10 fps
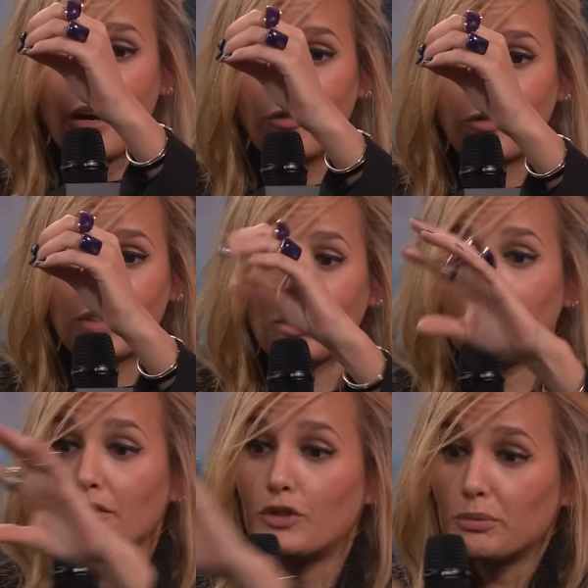uh, for
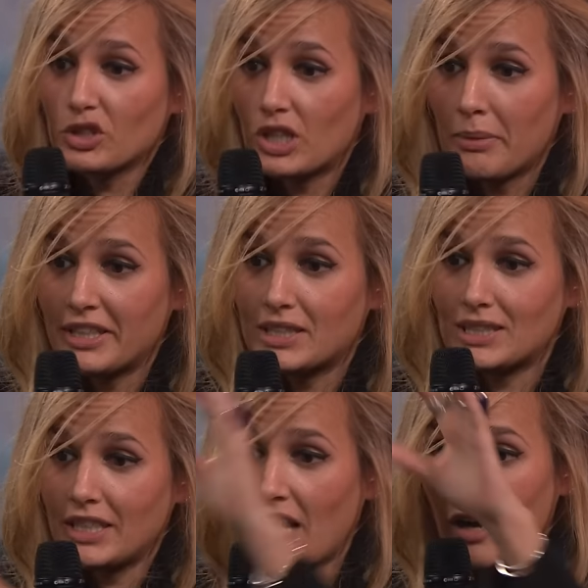example, if you put a comedic
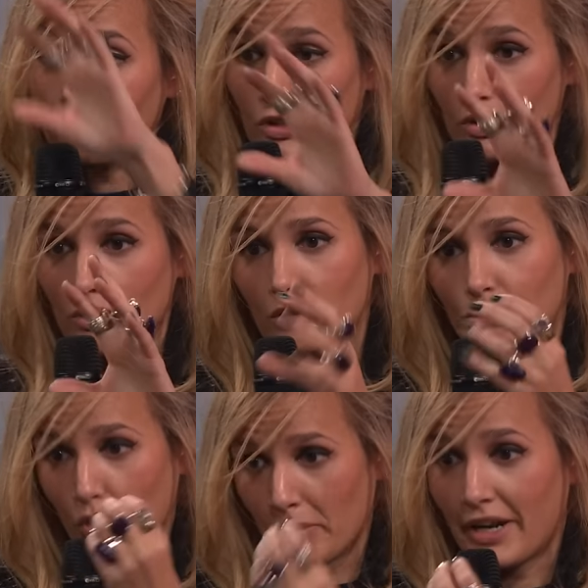scene after a
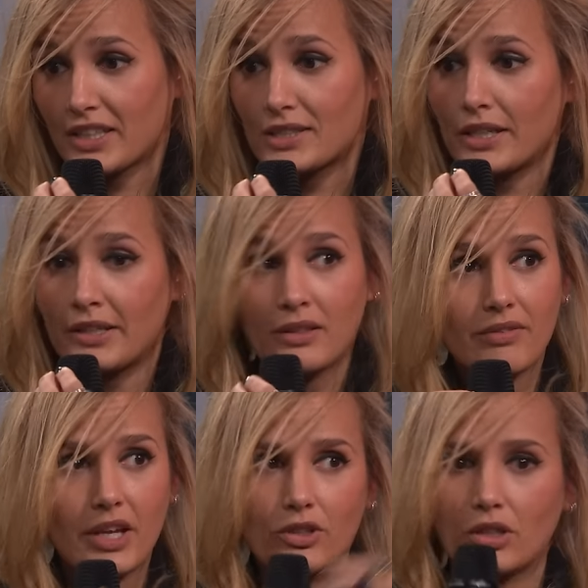traumatic scene,
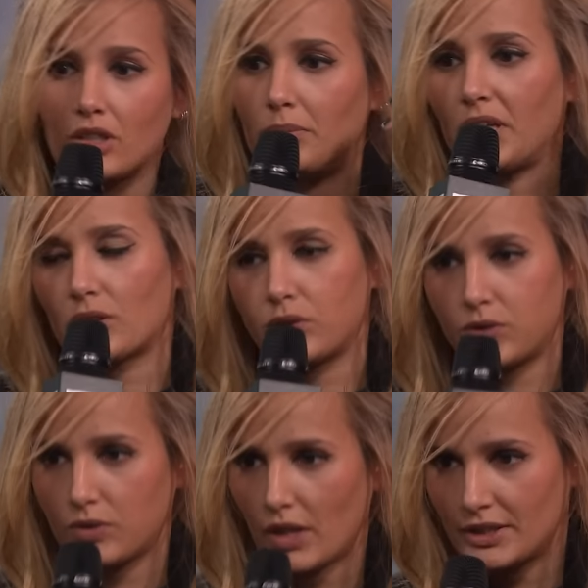then you're going to be like,
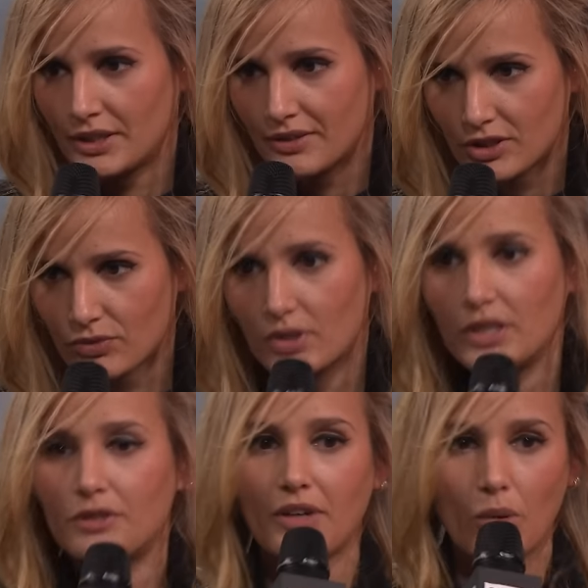I need this
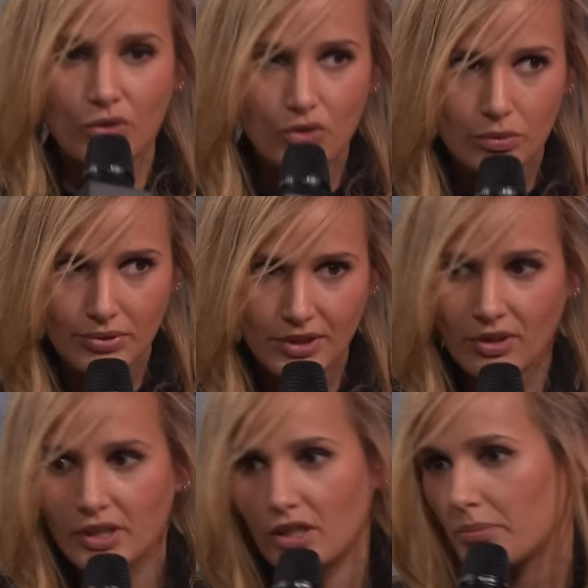relief. I want to breathe a
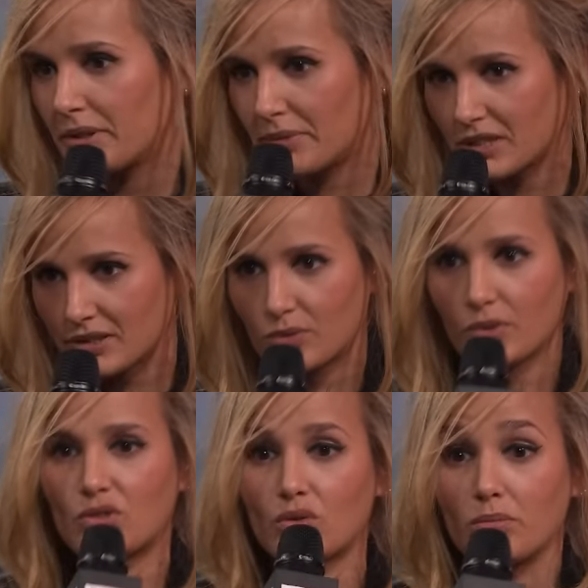little bit because it
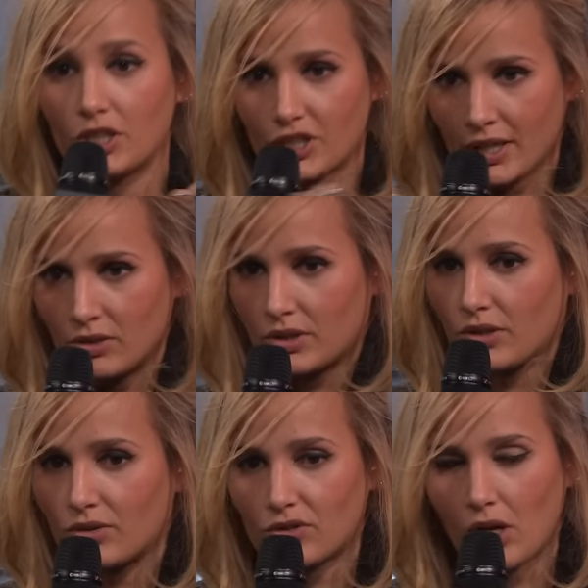was too much, and you can
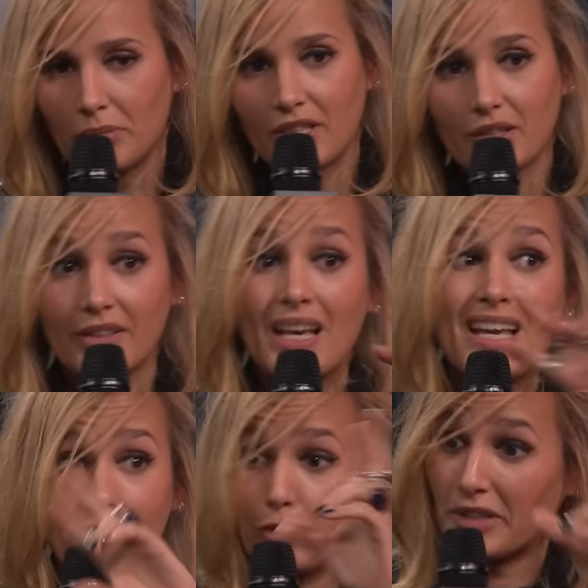use comedy like that.
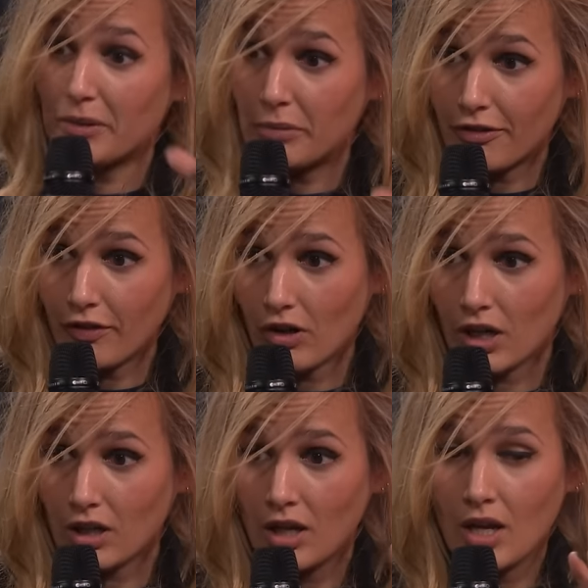If you put it
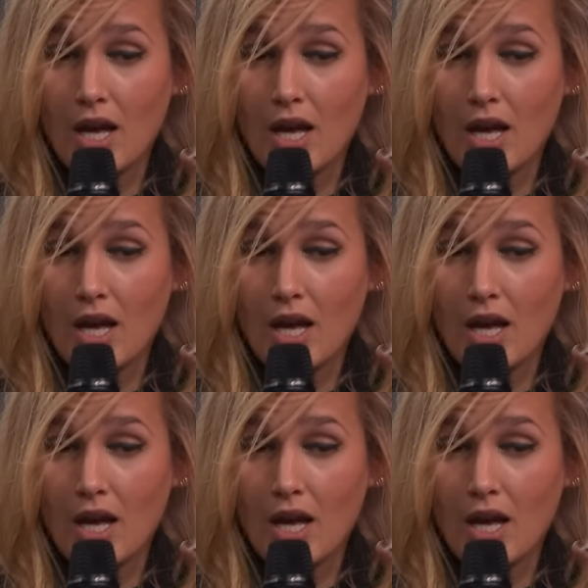before,